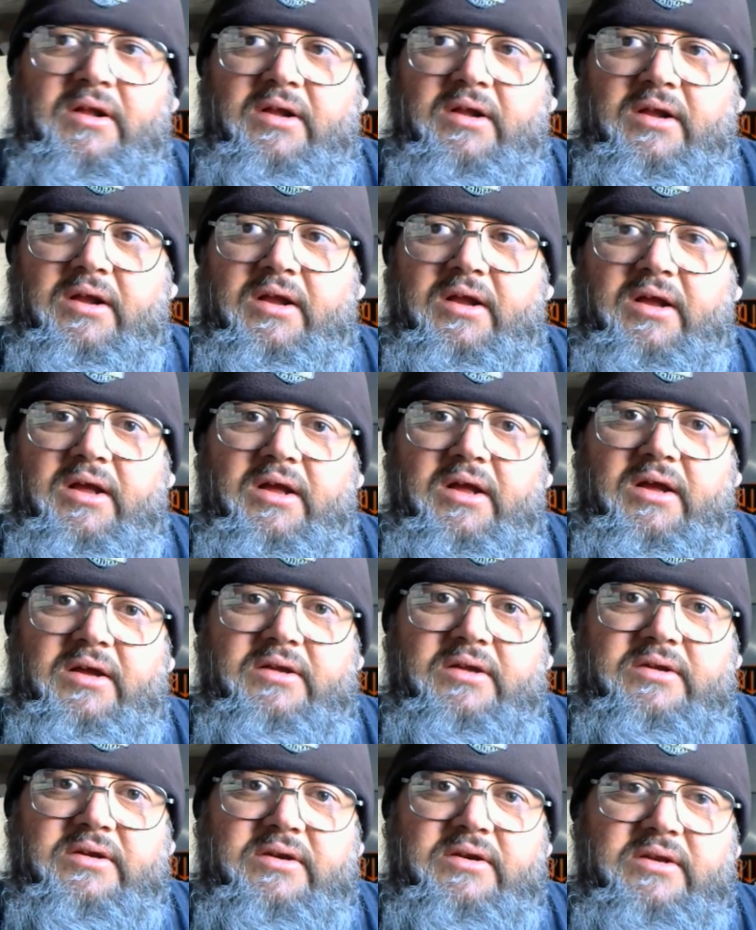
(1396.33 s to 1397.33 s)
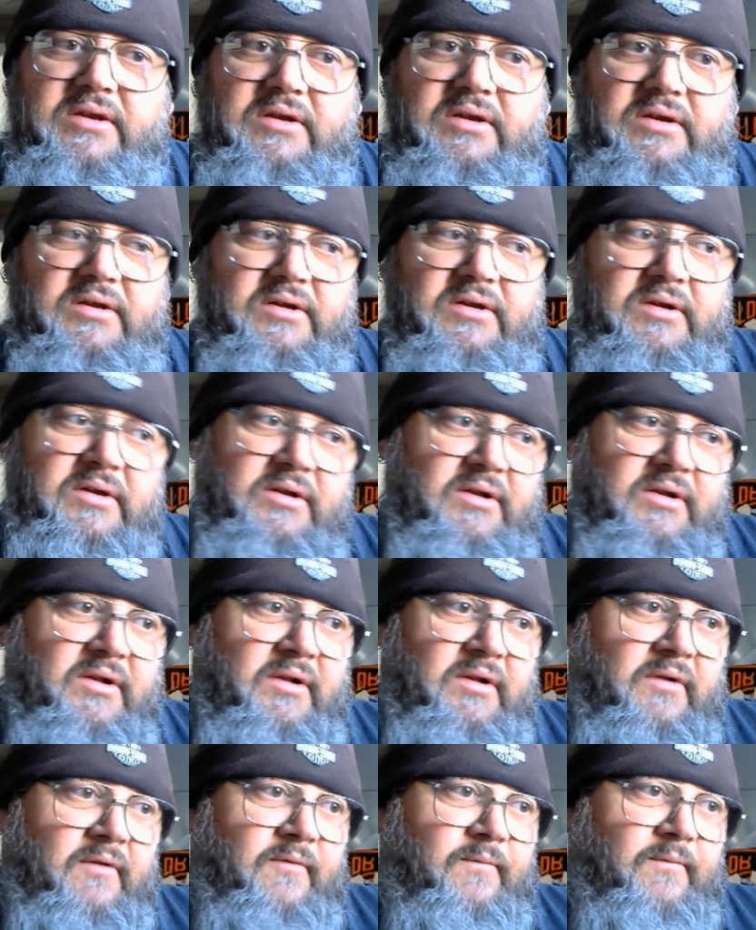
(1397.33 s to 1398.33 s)
And
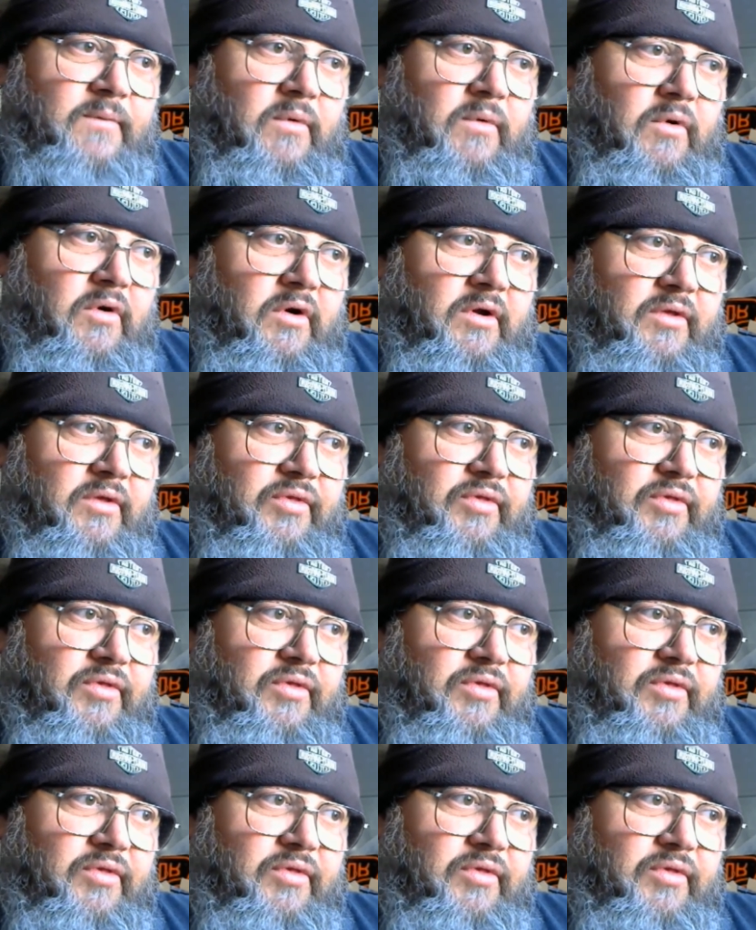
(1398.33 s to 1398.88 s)
for